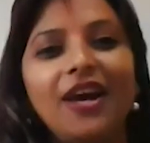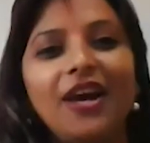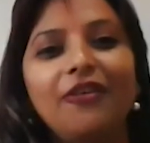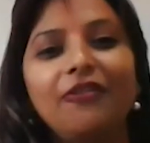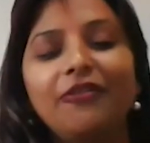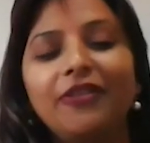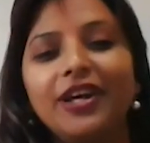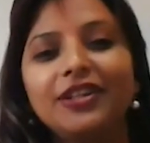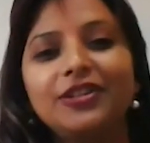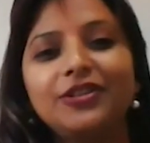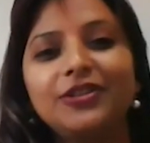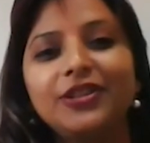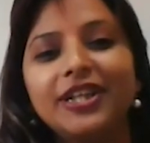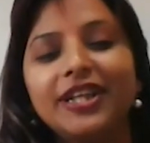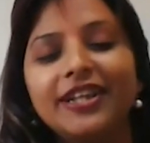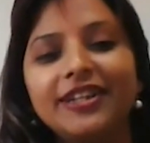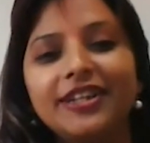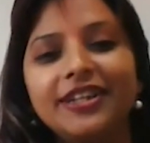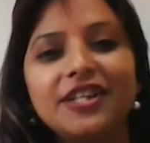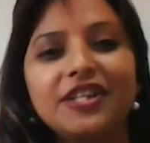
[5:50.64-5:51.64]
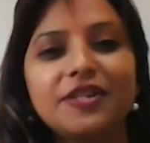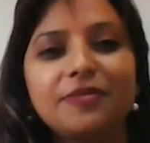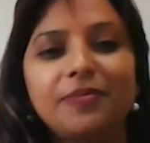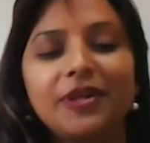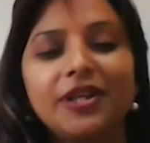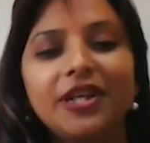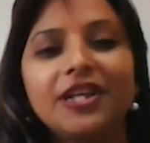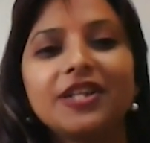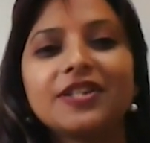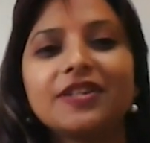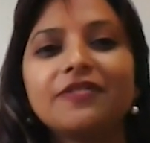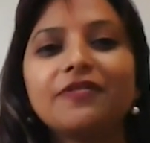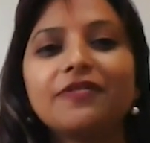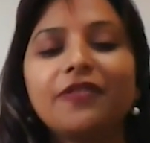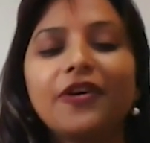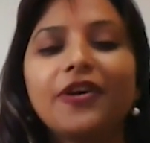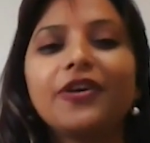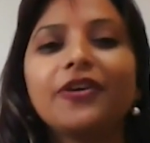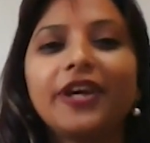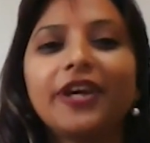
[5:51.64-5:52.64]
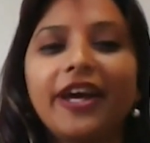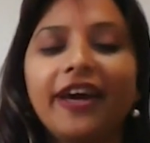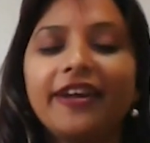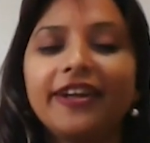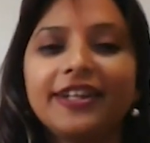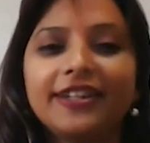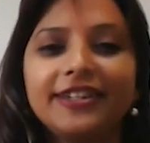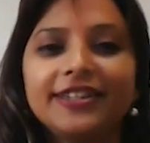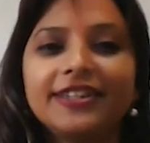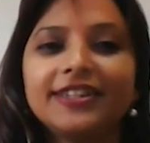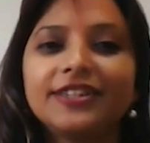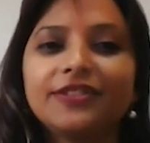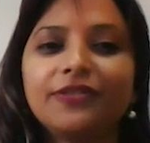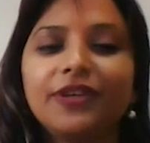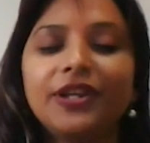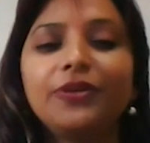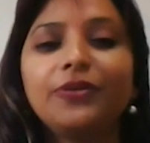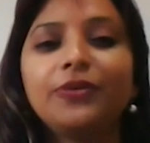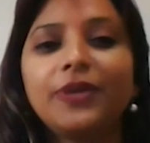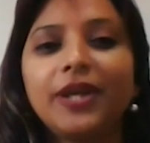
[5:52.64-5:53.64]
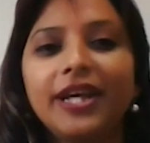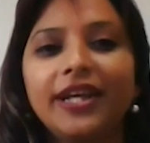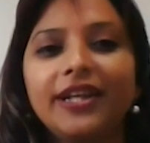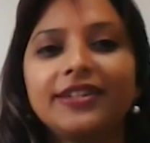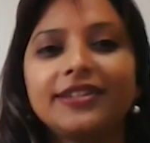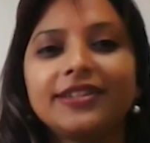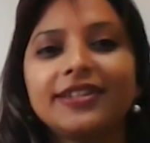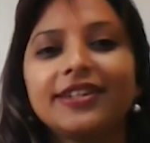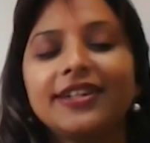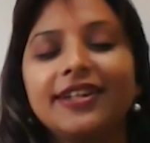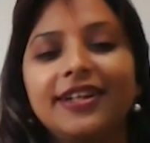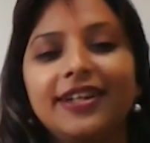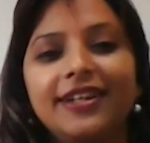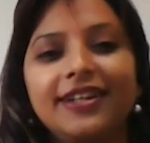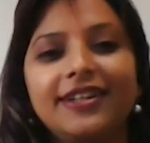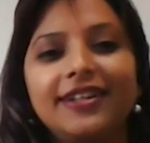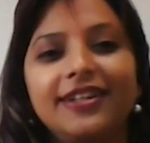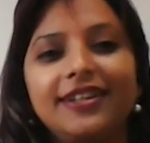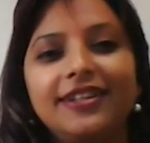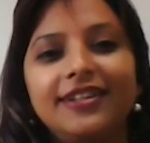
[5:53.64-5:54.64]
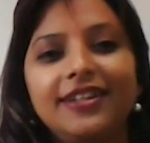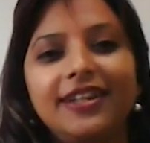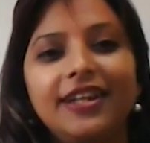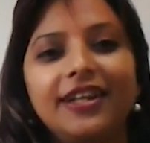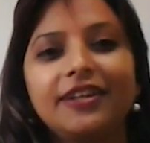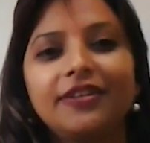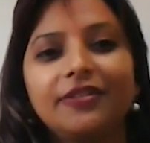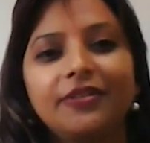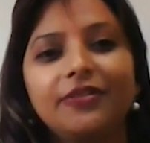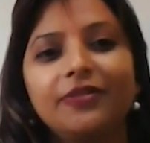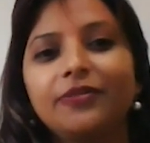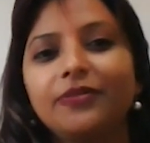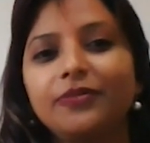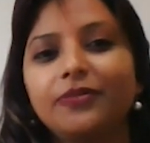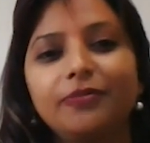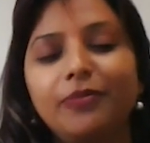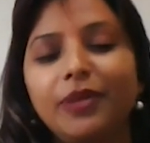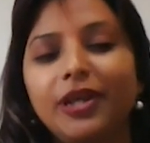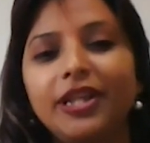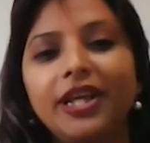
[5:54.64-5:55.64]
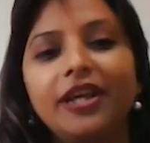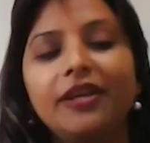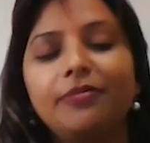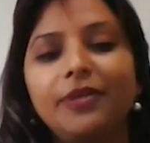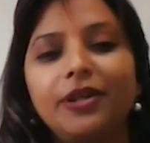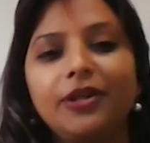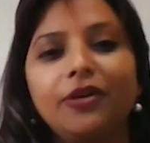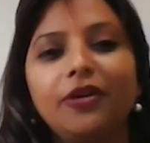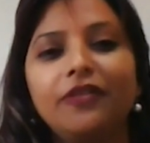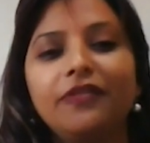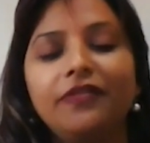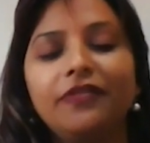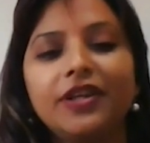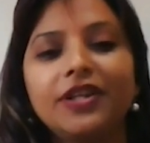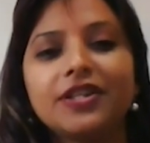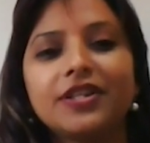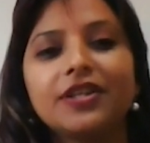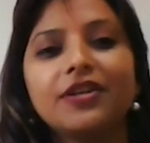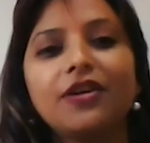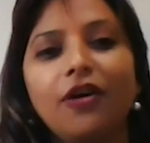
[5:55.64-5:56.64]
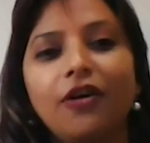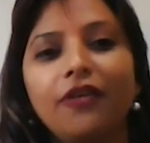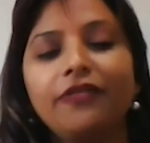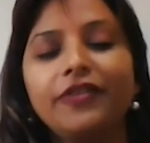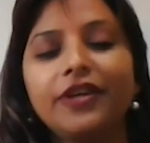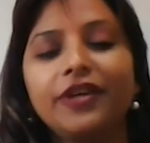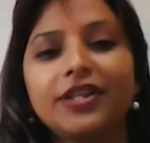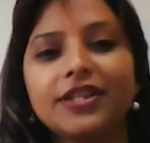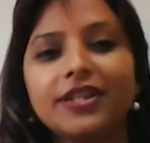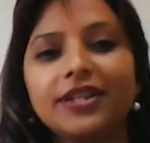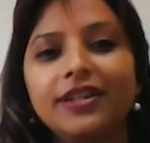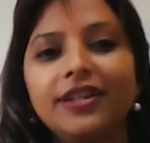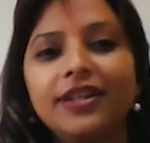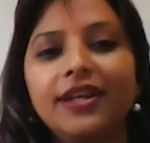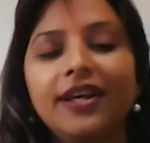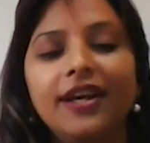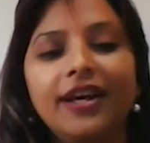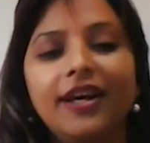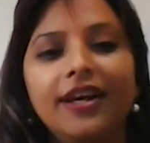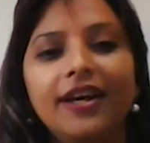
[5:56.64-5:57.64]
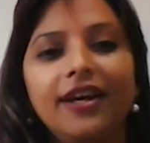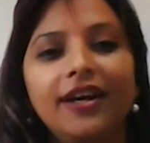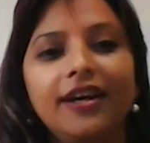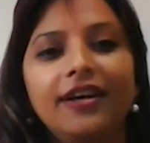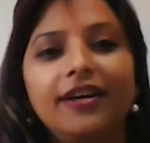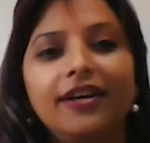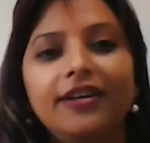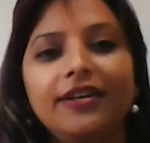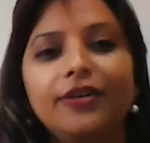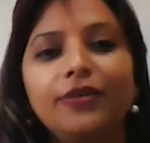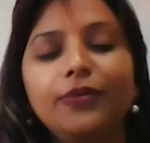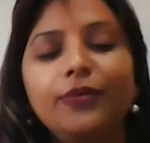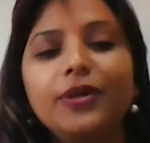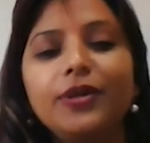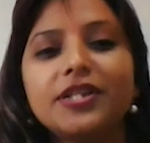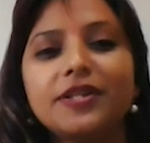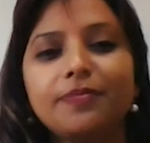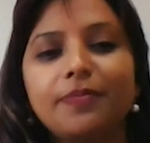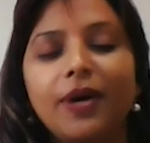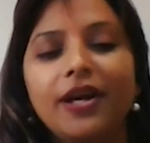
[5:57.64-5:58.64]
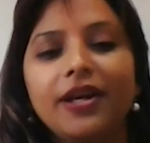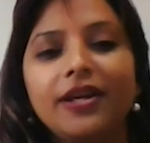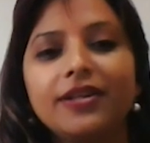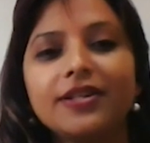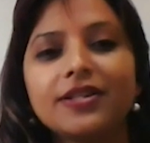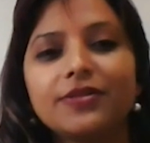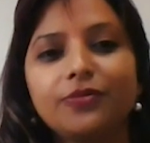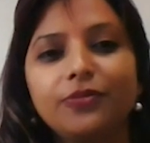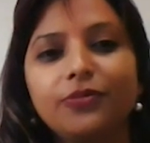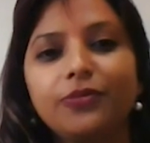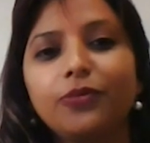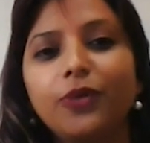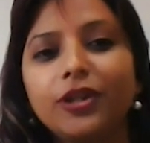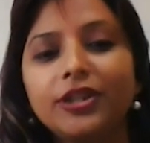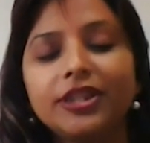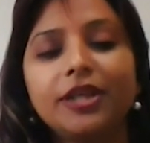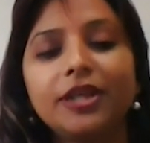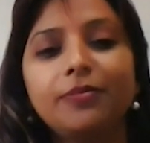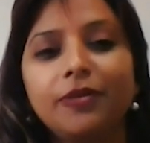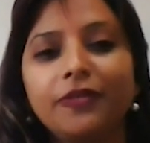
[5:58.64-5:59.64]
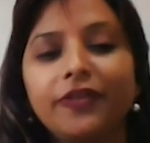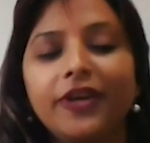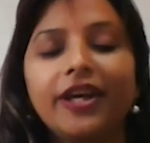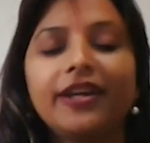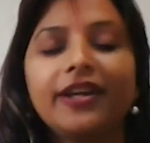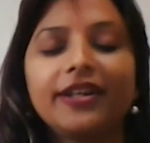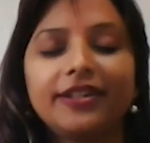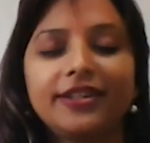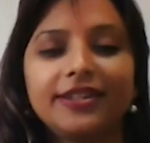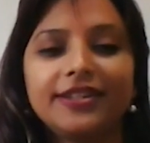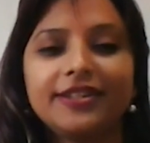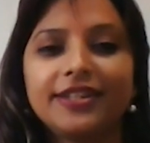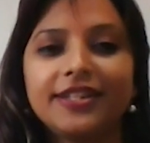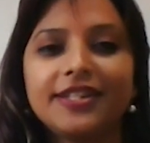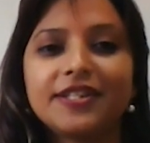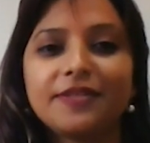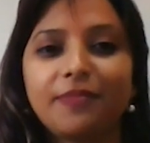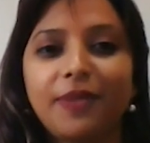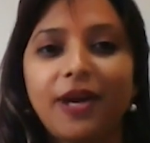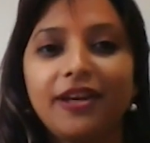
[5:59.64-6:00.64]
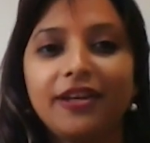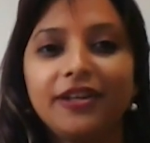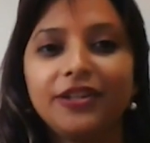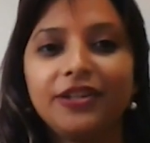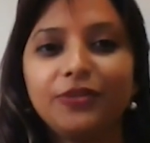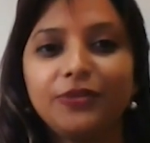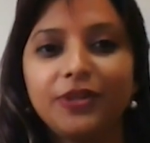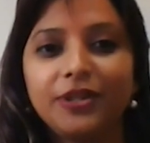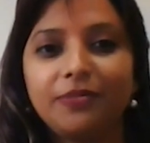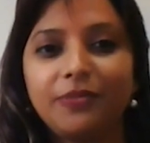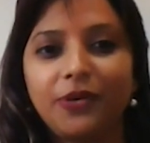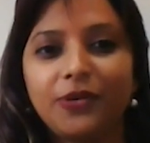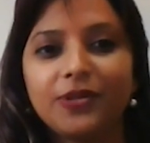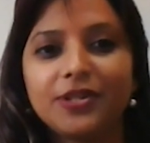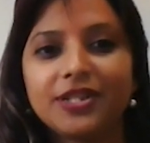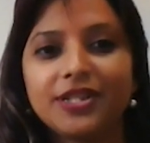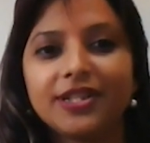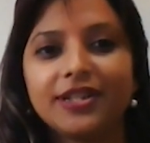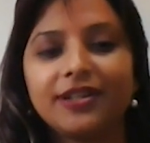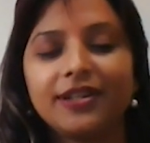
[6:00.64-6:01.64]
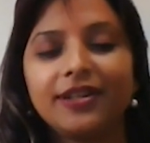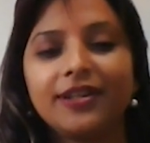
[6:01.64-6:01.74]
Where do you get the inspiration for your characters when you write? Like, may that be non-fiction or fiction? Who inspires? What type of characters inspire you the most?